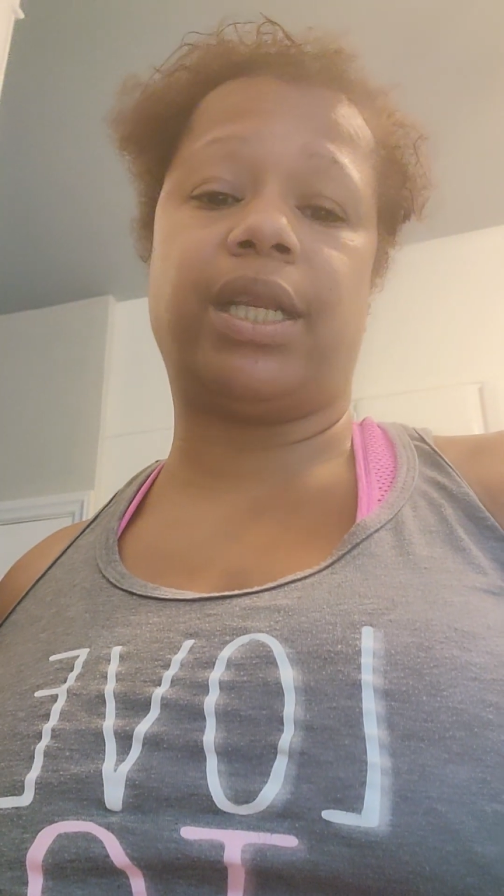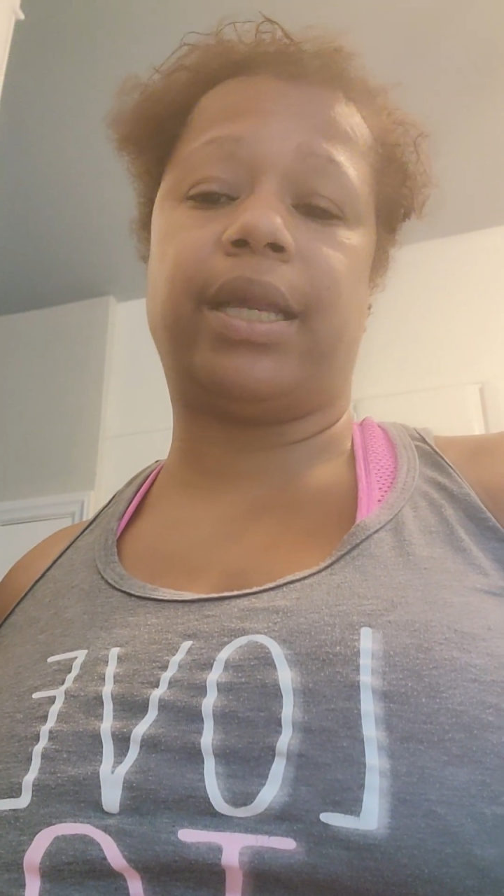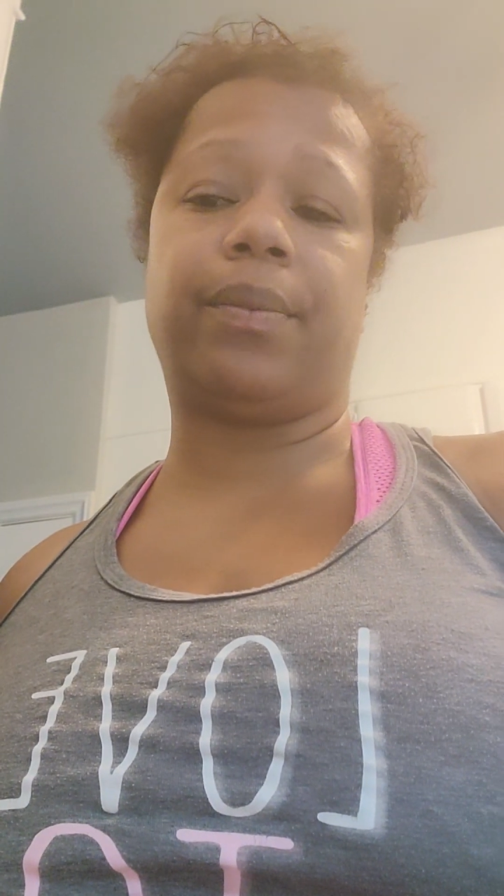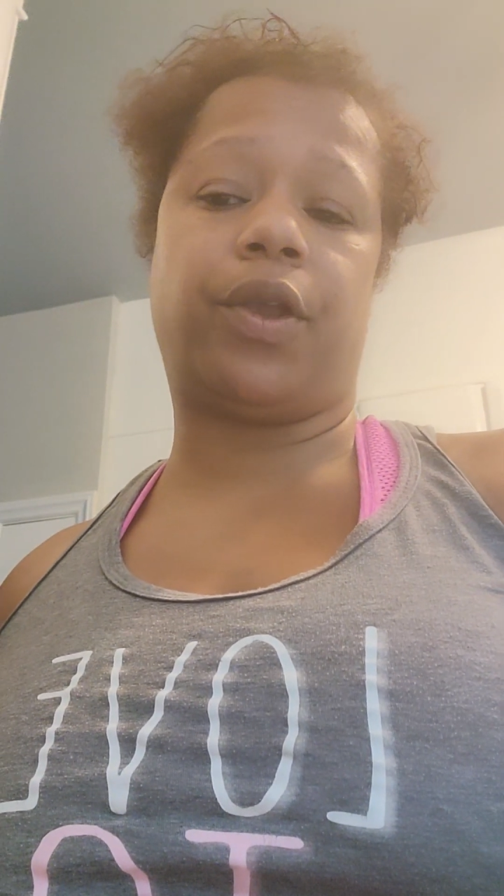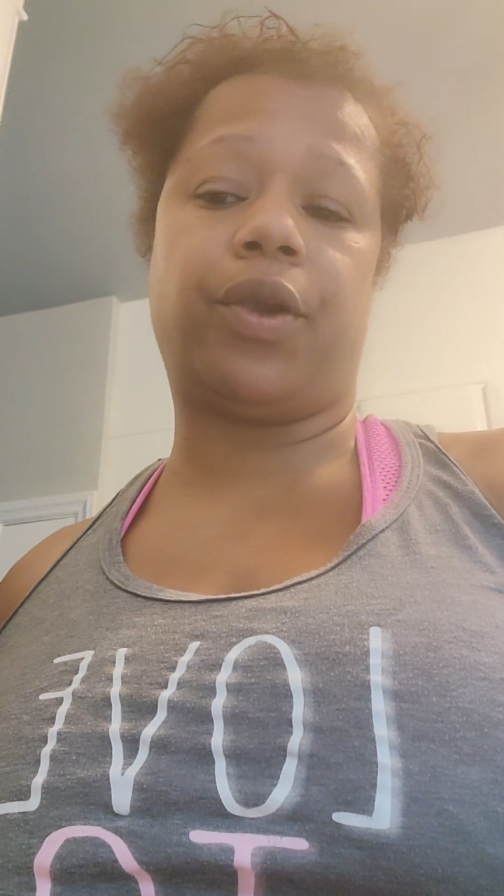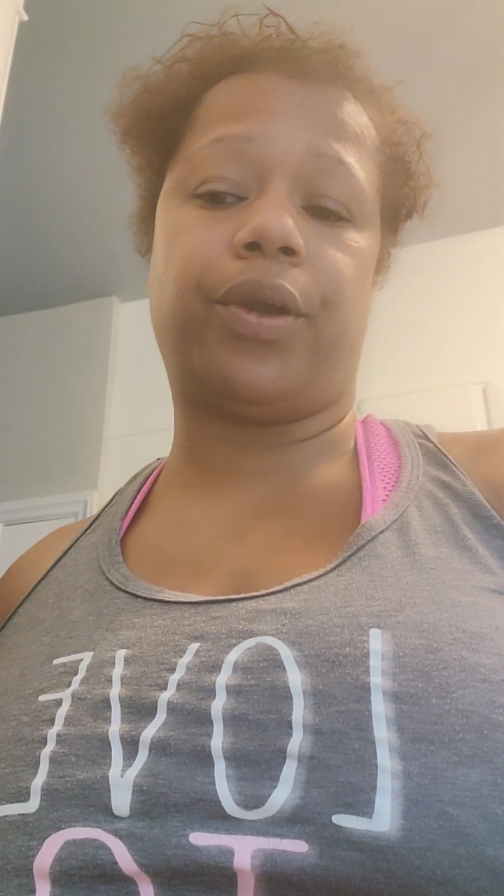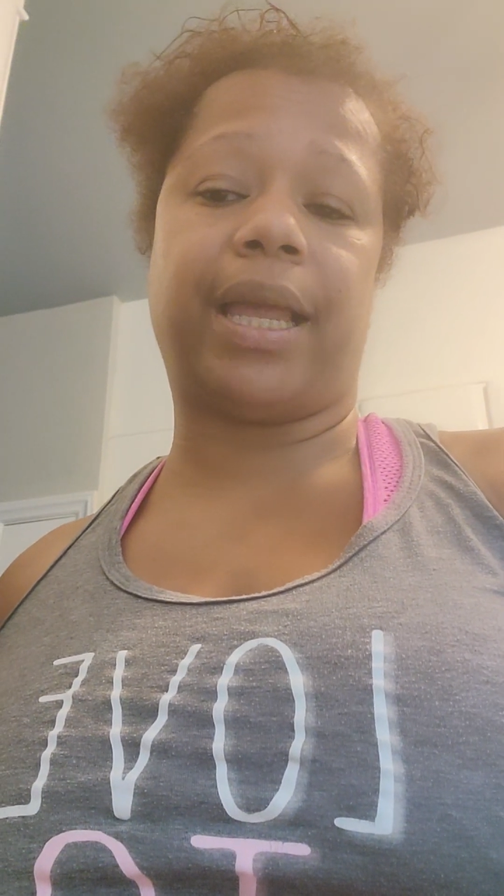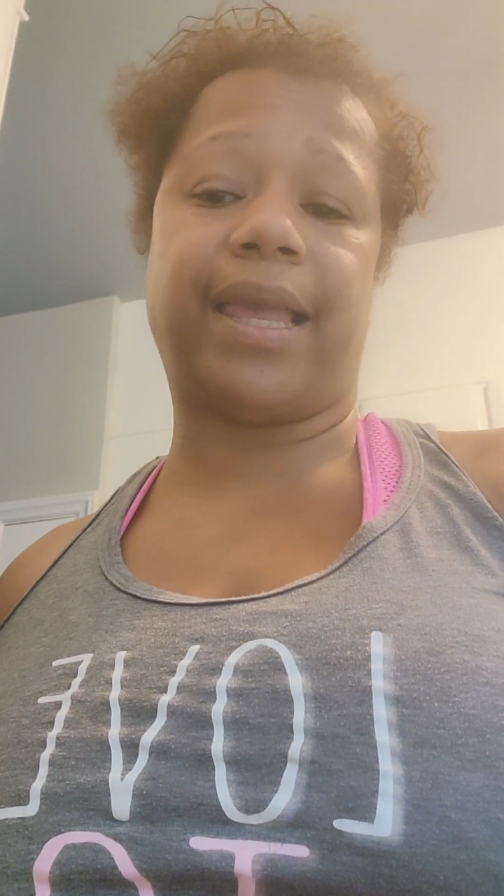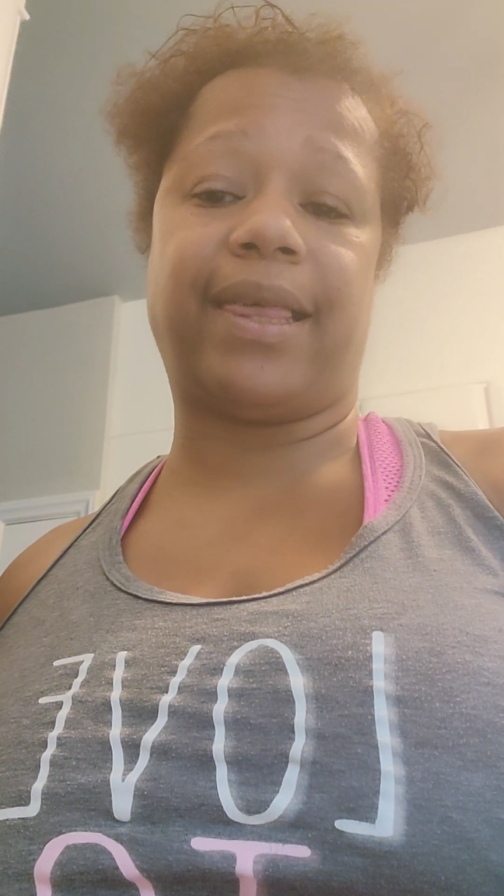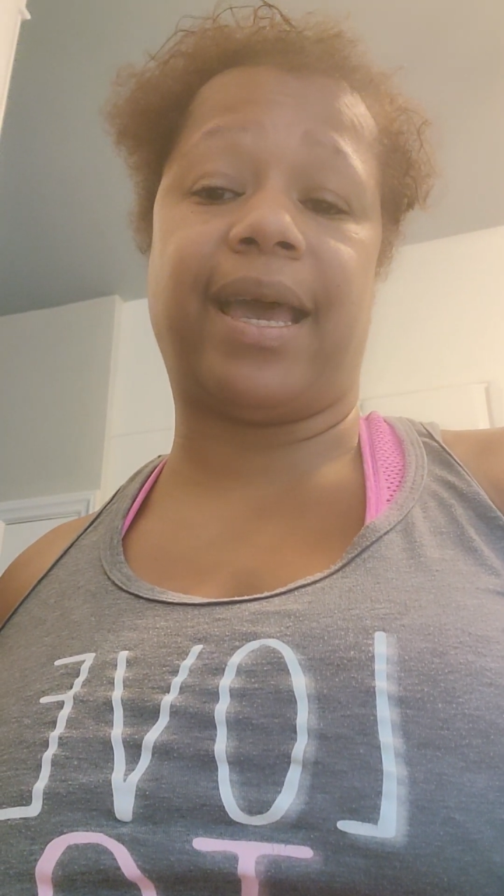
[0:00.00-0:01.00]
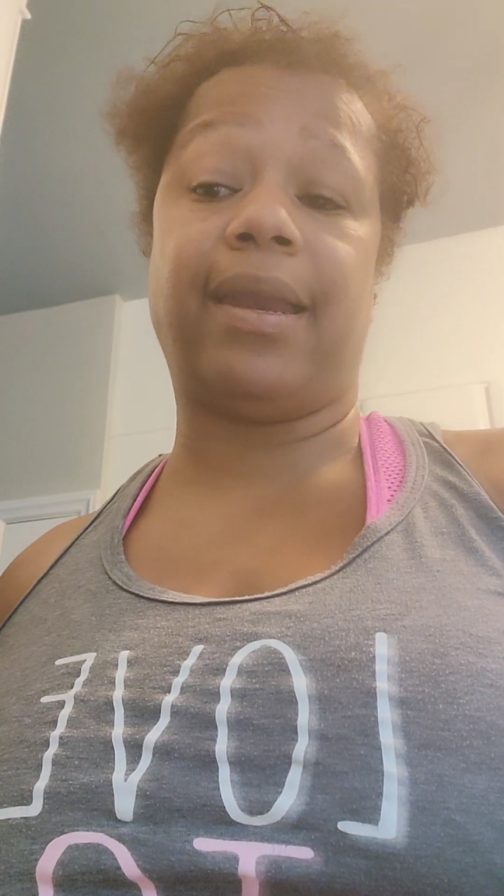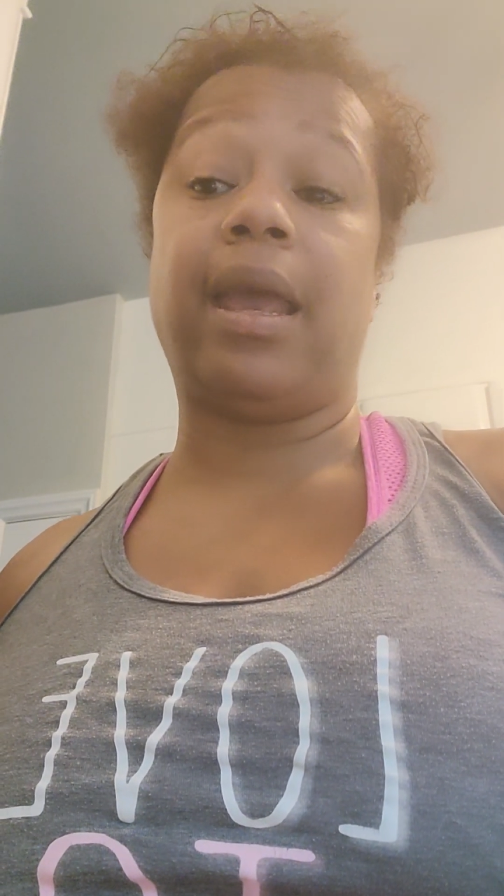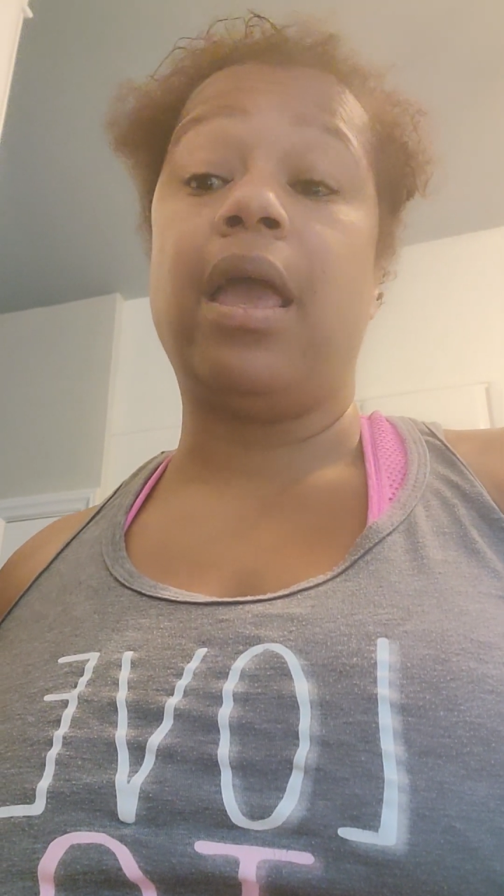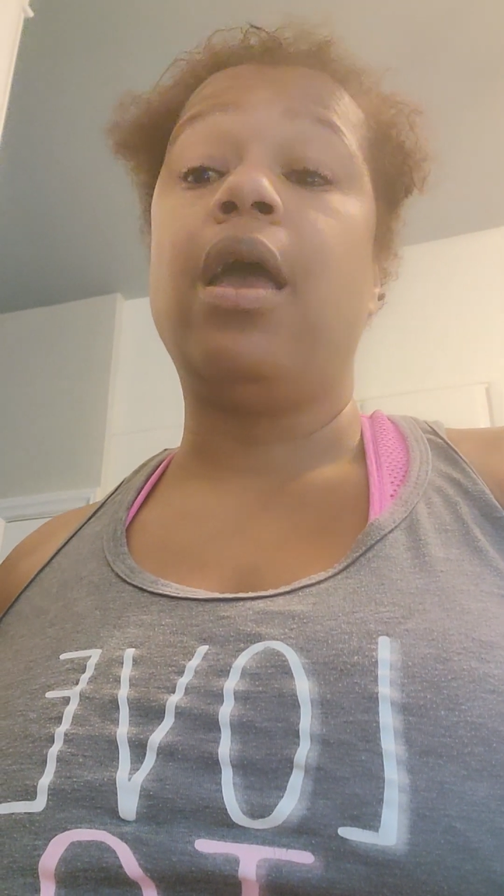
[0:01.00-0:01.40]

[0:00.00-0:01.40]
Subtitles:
let them cure like that.